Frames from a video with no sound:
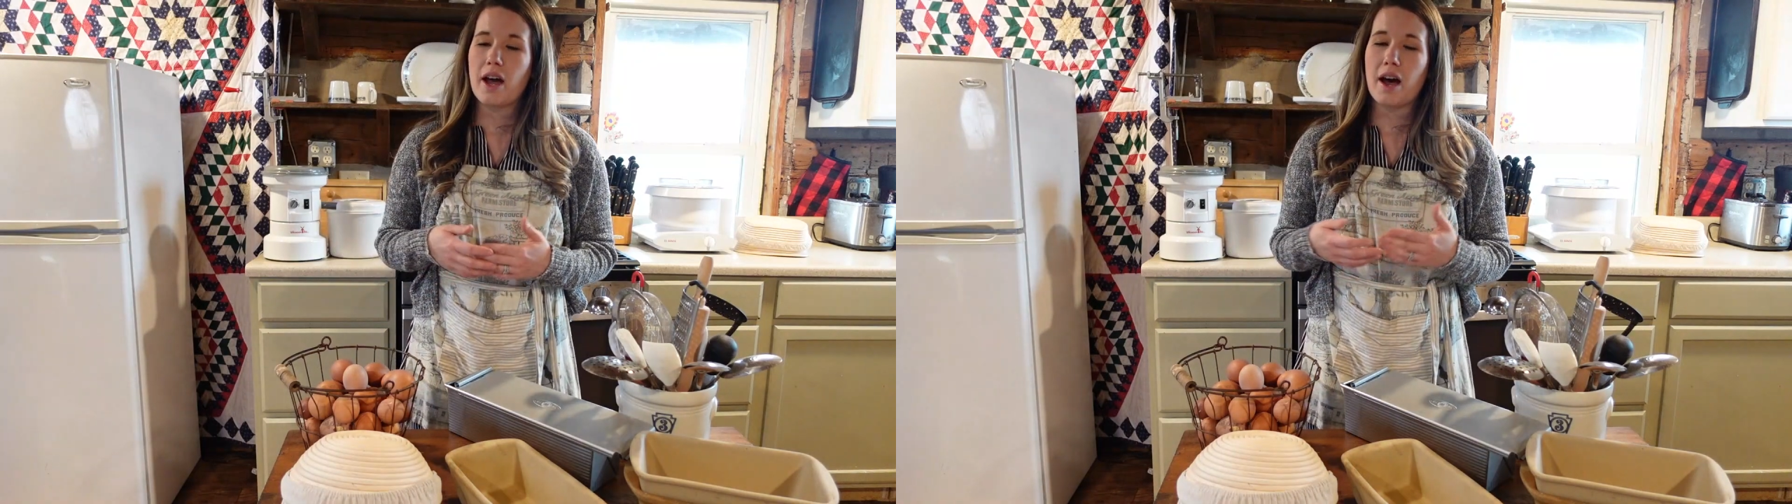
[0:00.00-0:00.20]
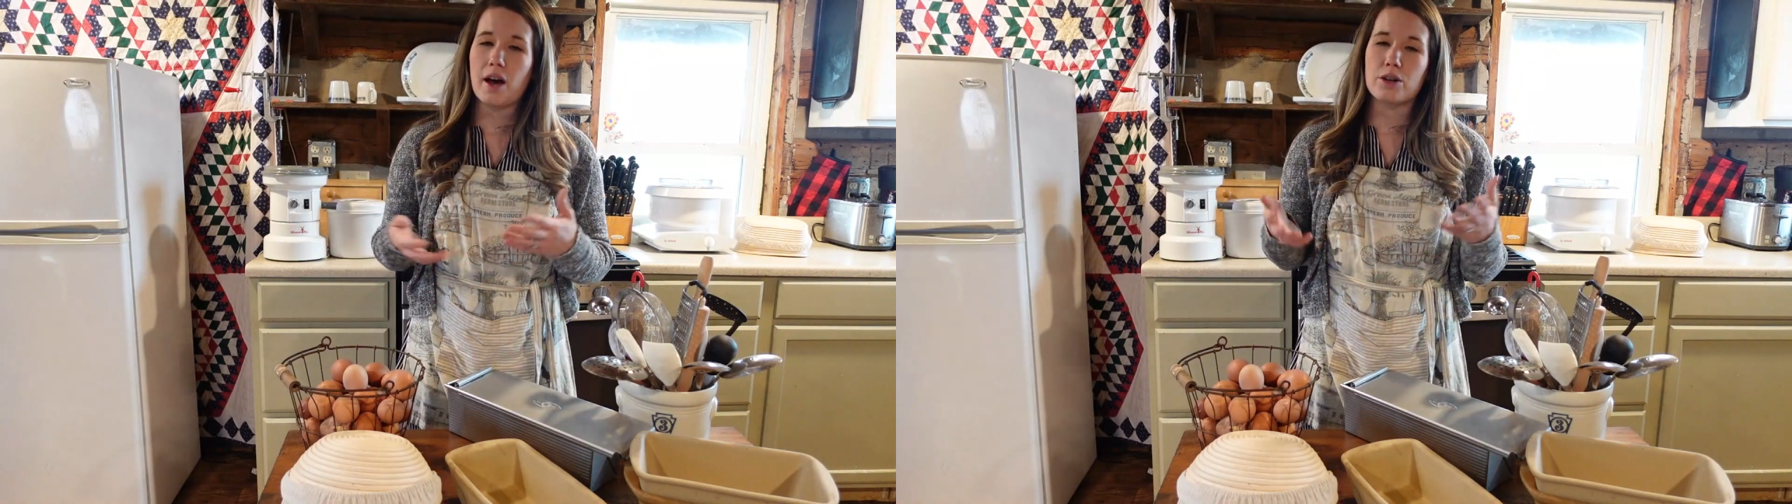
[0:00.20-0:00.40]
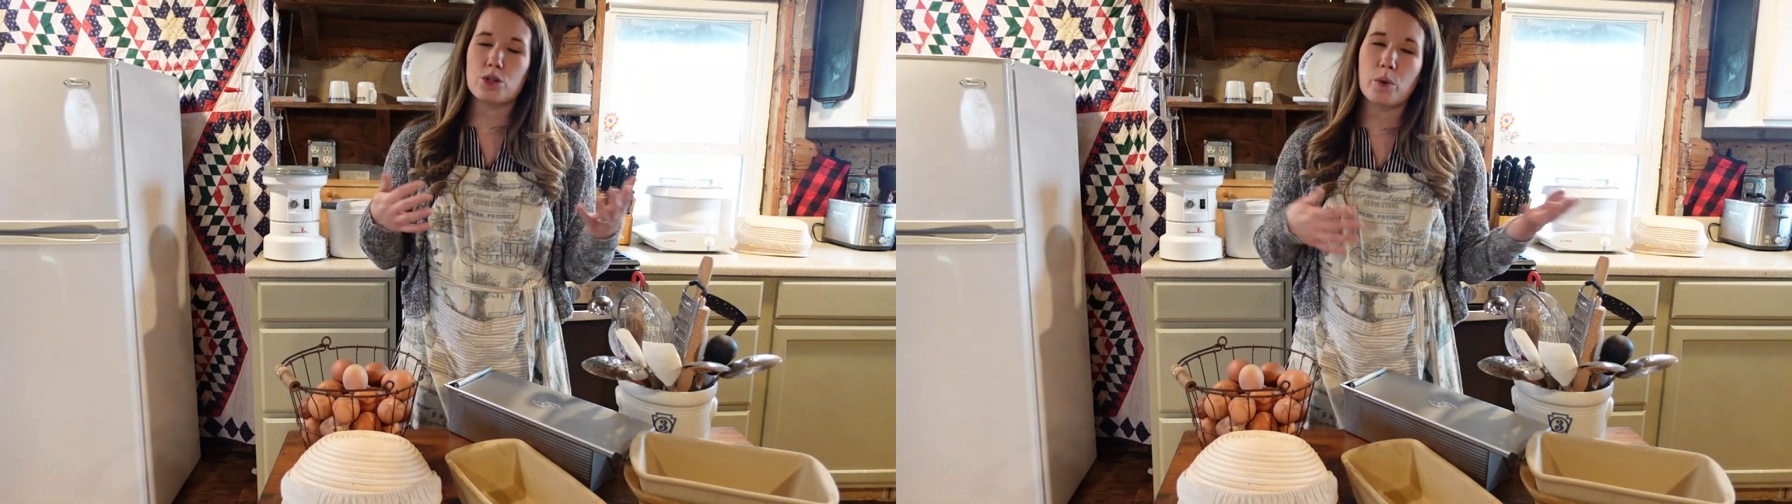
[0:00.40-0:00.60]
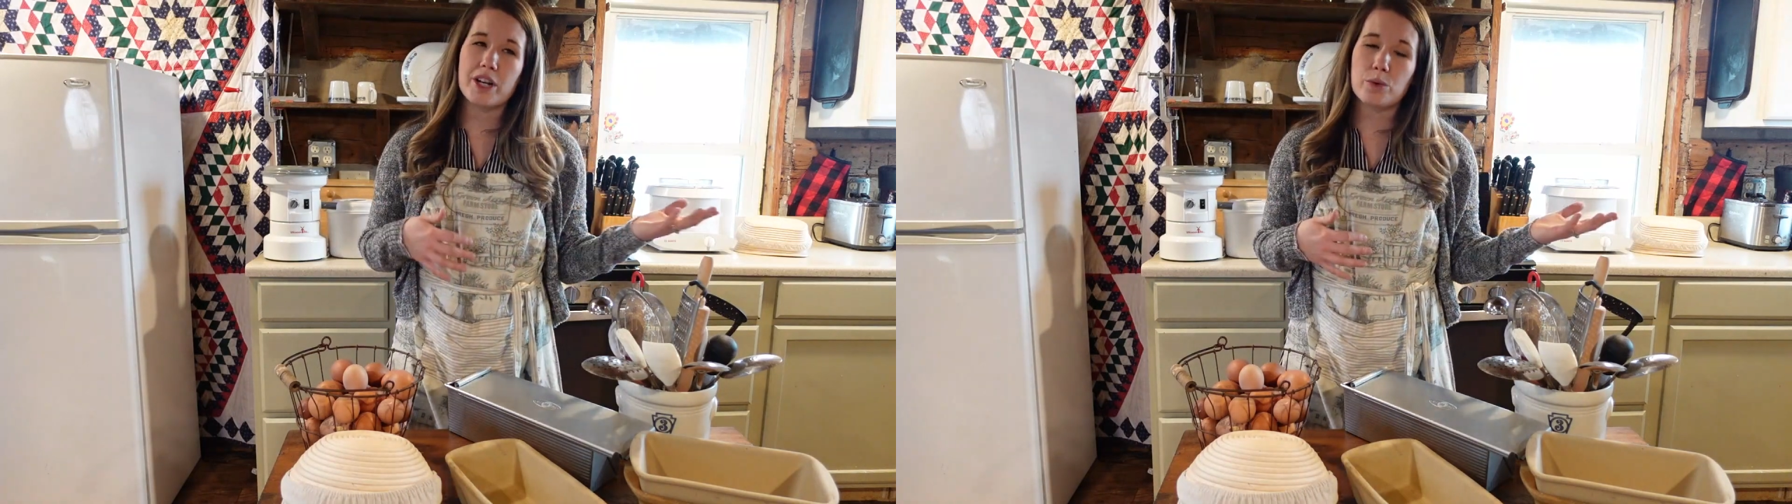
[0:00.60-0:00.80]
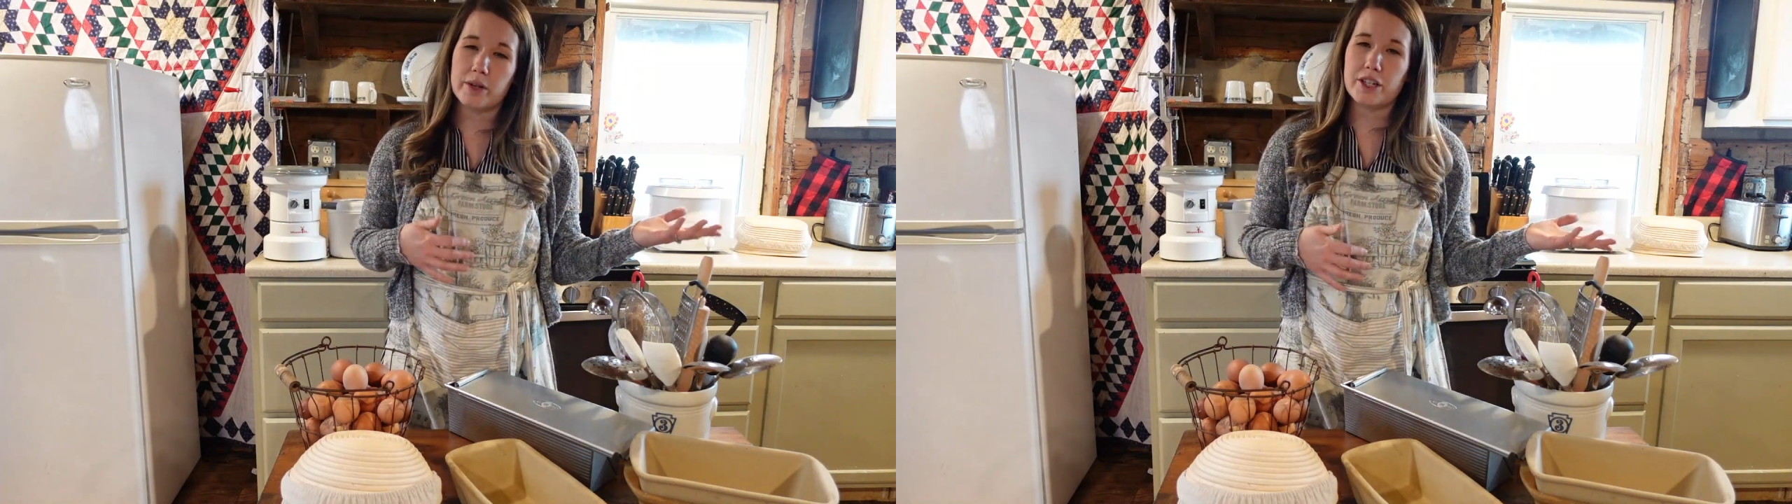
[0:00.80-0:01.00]

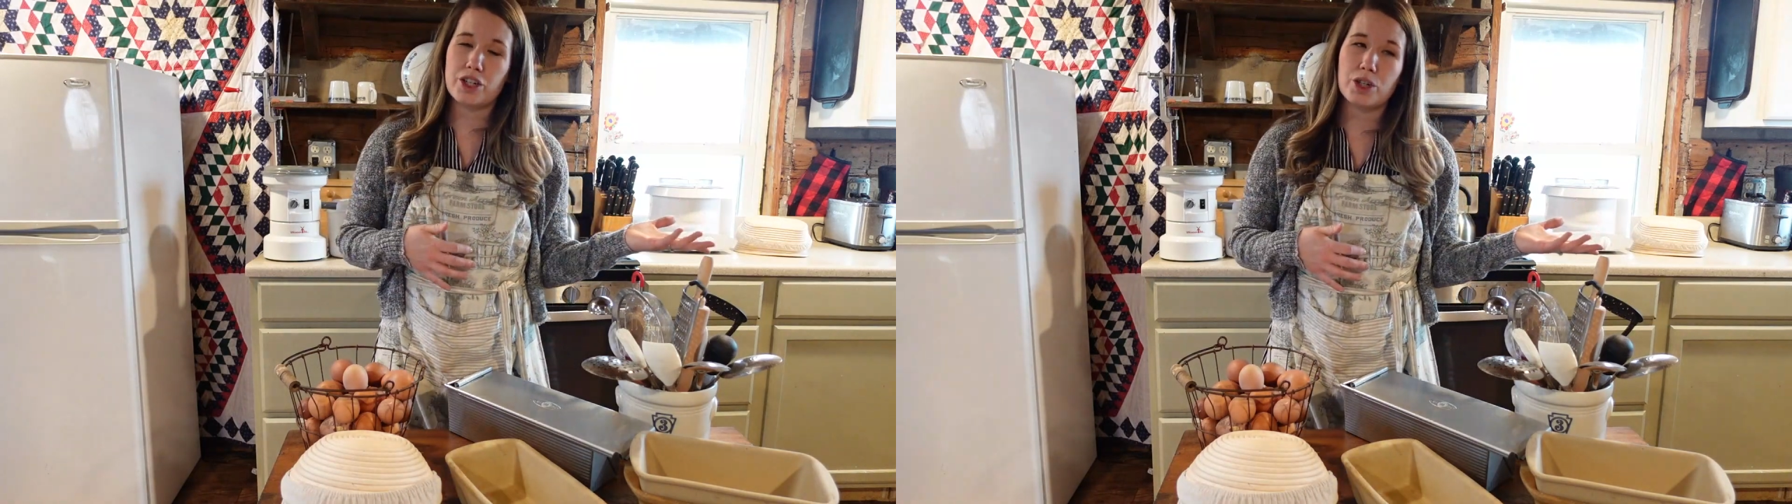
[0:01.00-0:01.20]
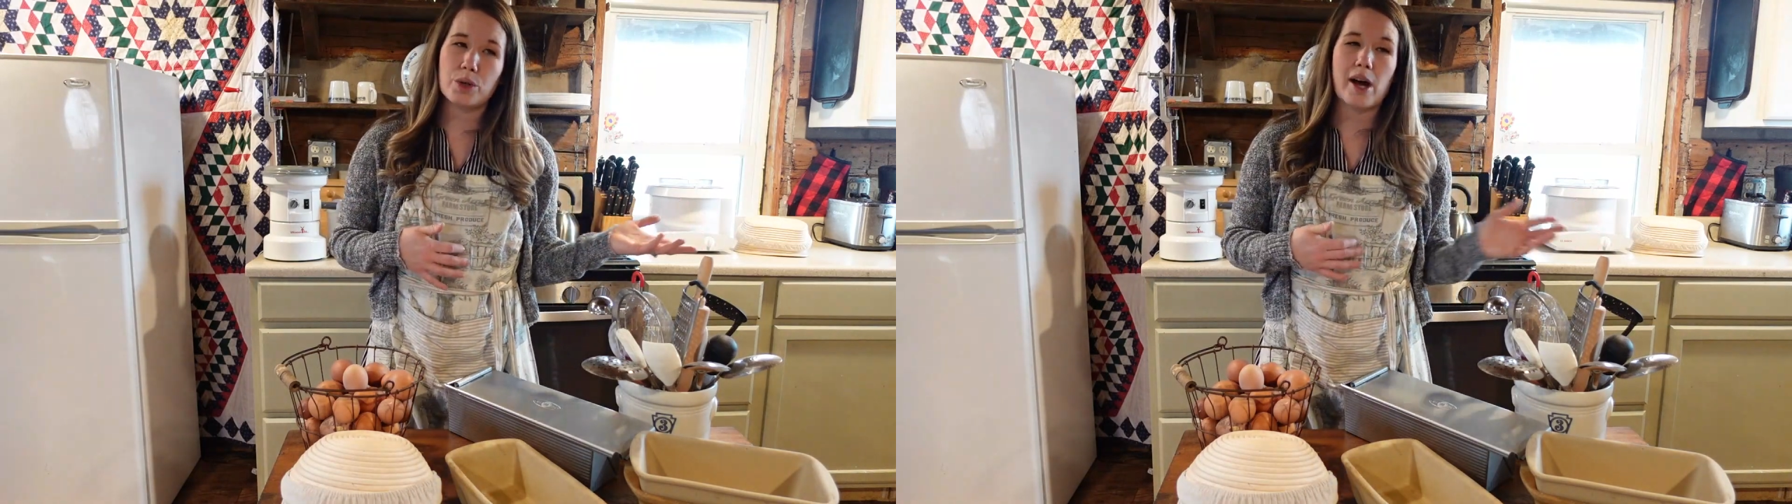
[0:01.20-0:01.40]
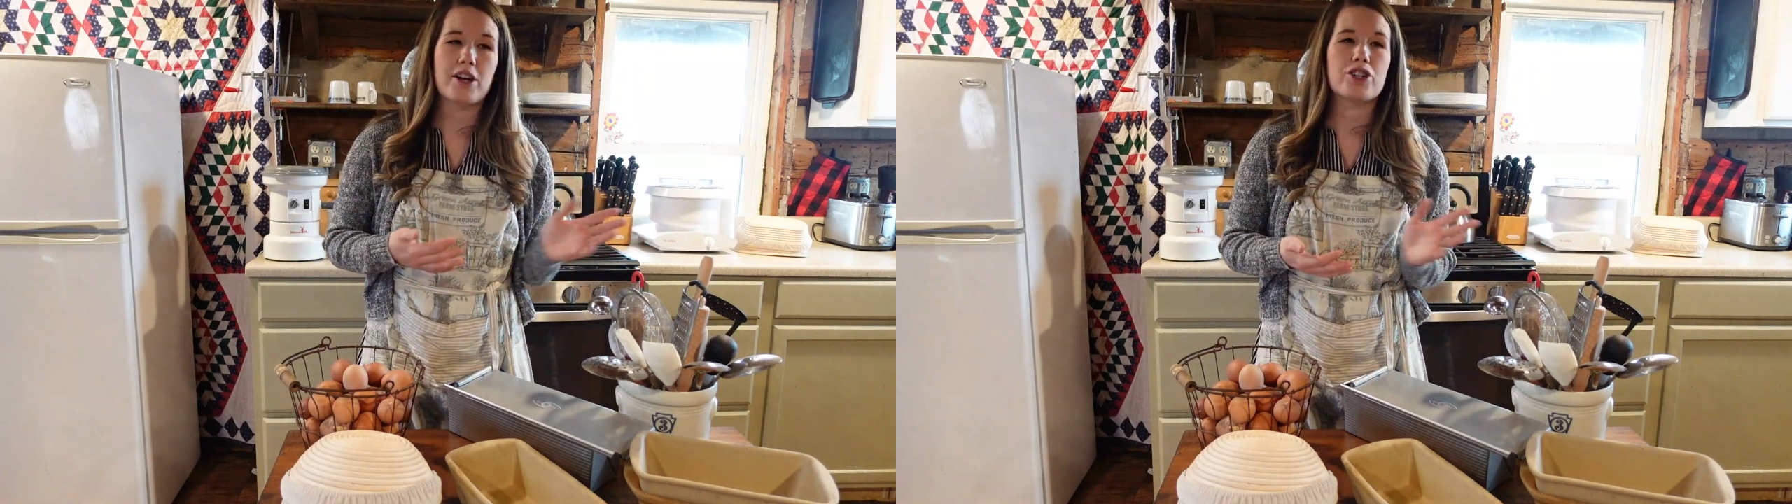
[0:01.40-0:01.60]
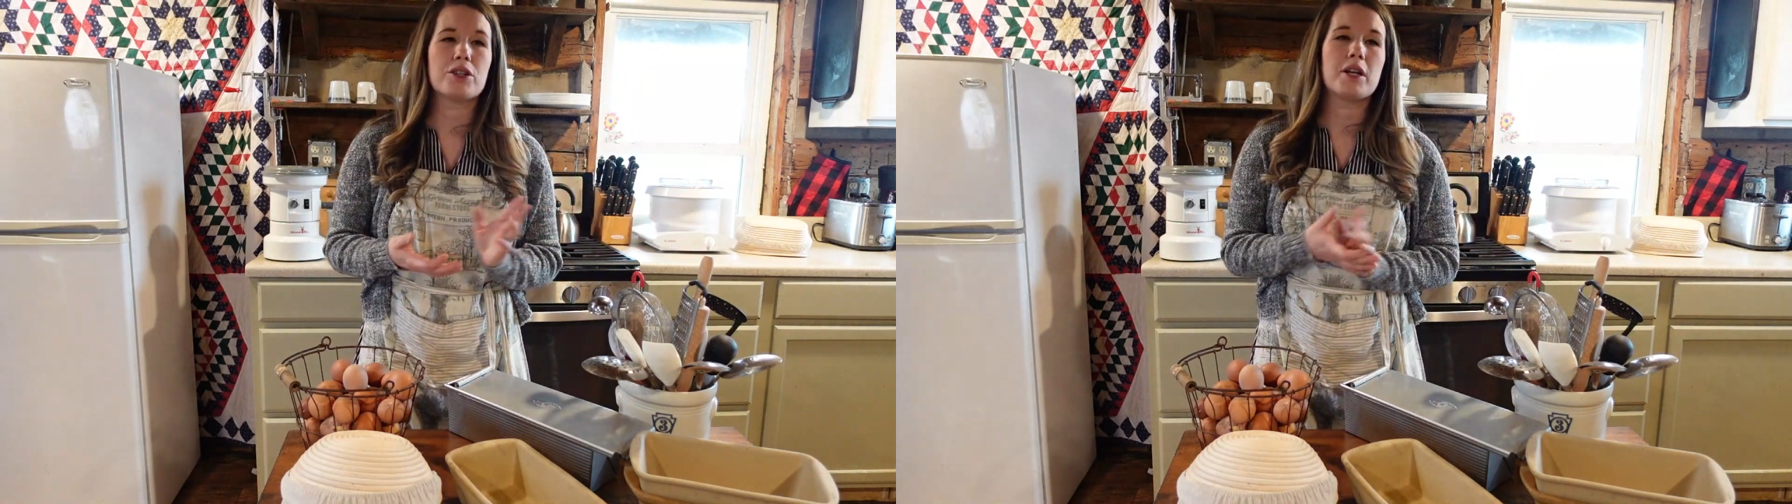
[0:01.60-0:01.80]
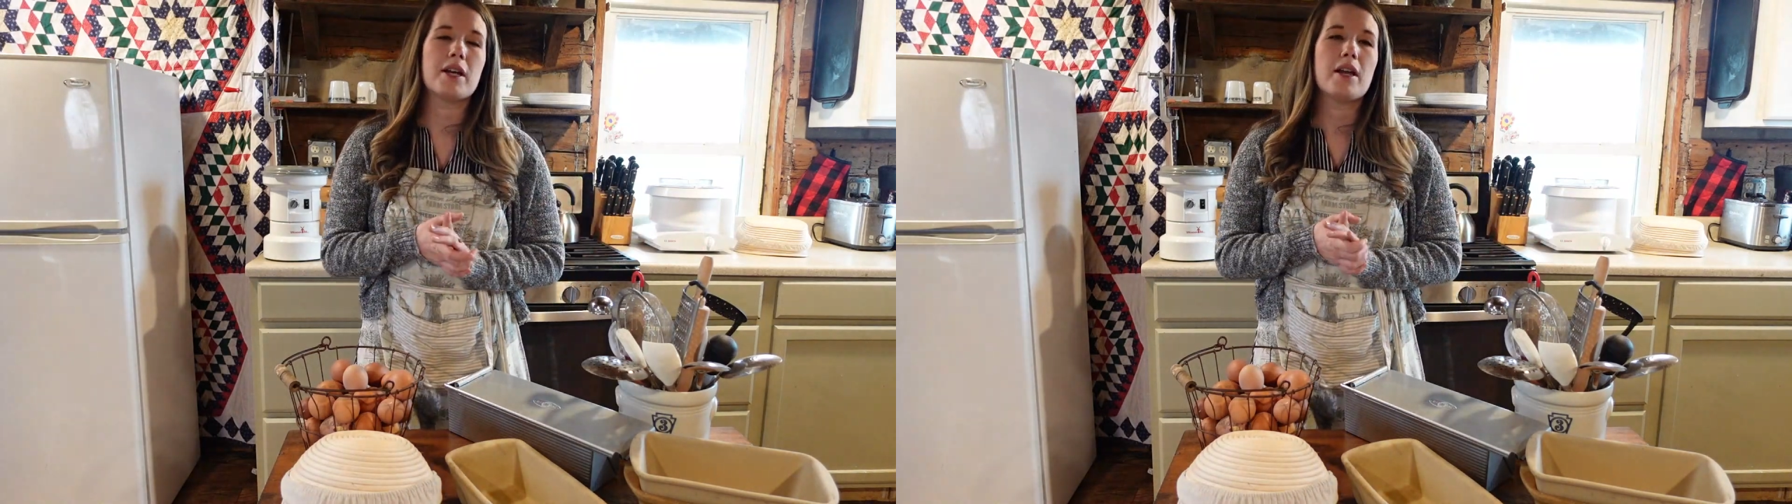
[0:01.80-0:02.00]
2022
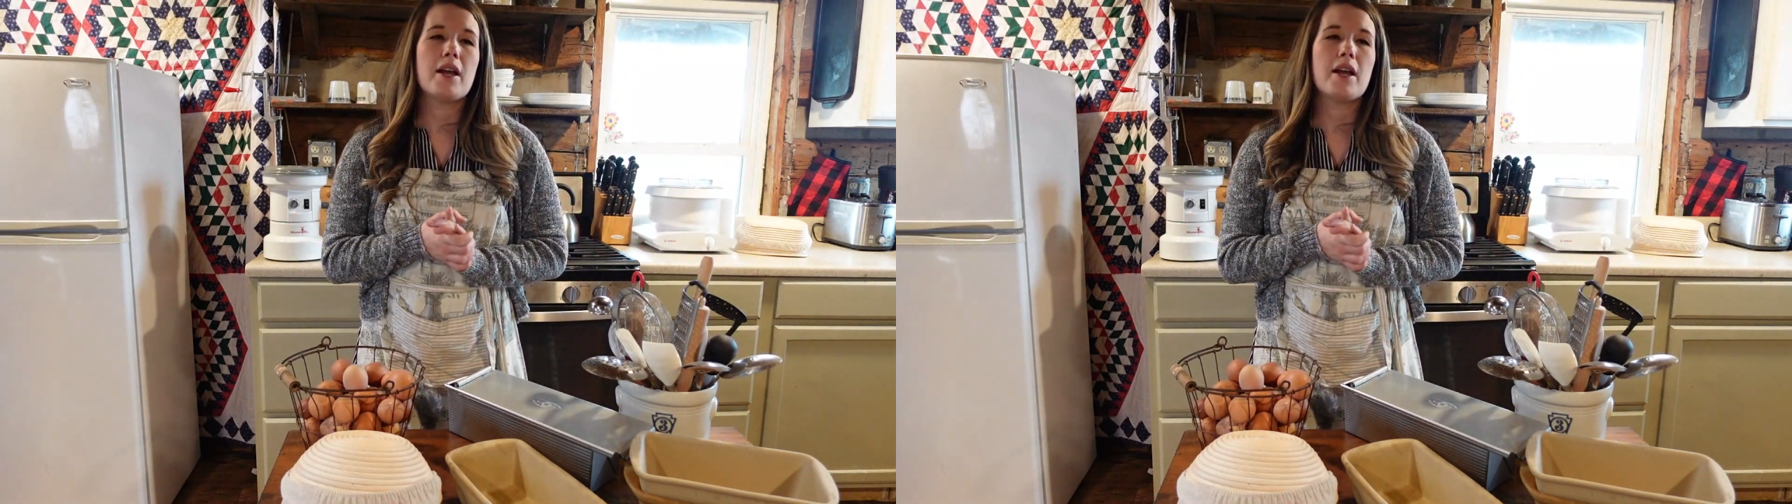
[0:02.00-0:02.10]
actually,